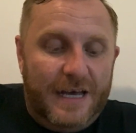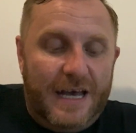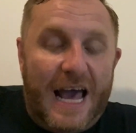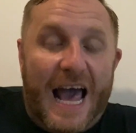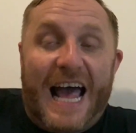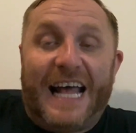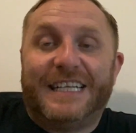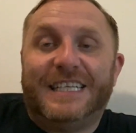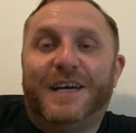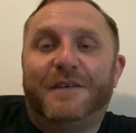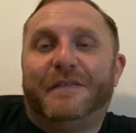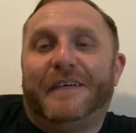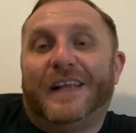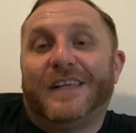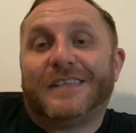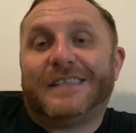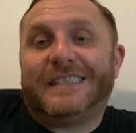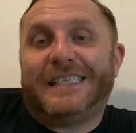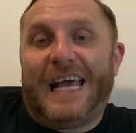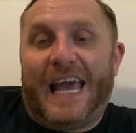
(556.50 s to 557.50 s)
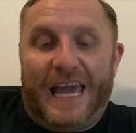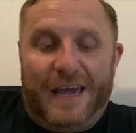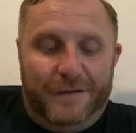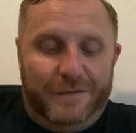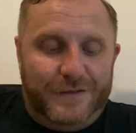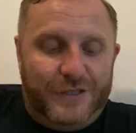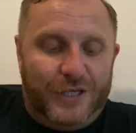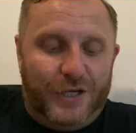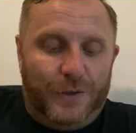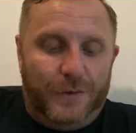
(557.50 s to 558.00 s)
And I felt
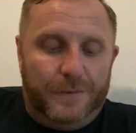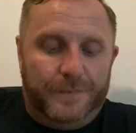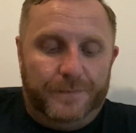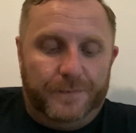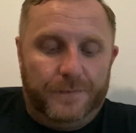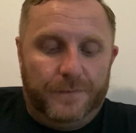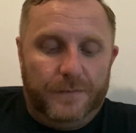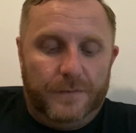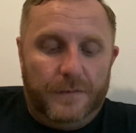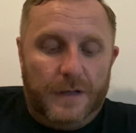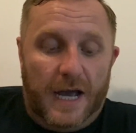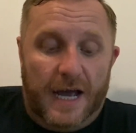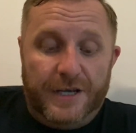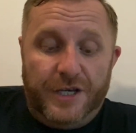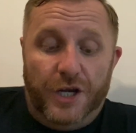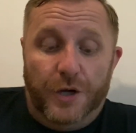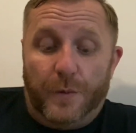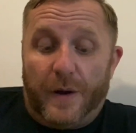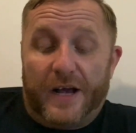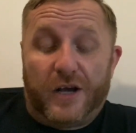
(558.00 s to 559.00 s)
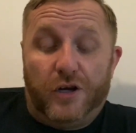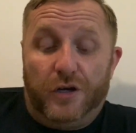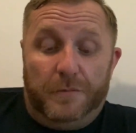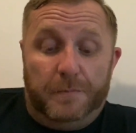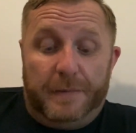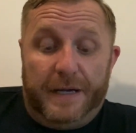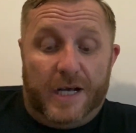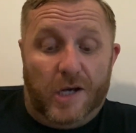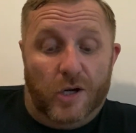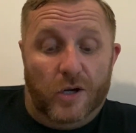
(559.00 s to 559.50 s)
safe too. I knew I couldn't
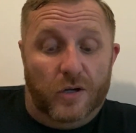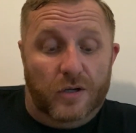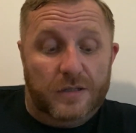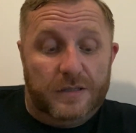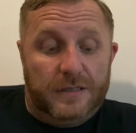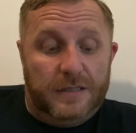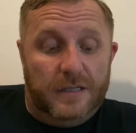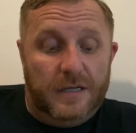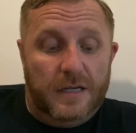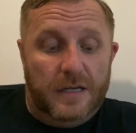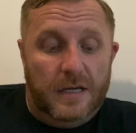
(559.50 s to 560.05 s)
be caught.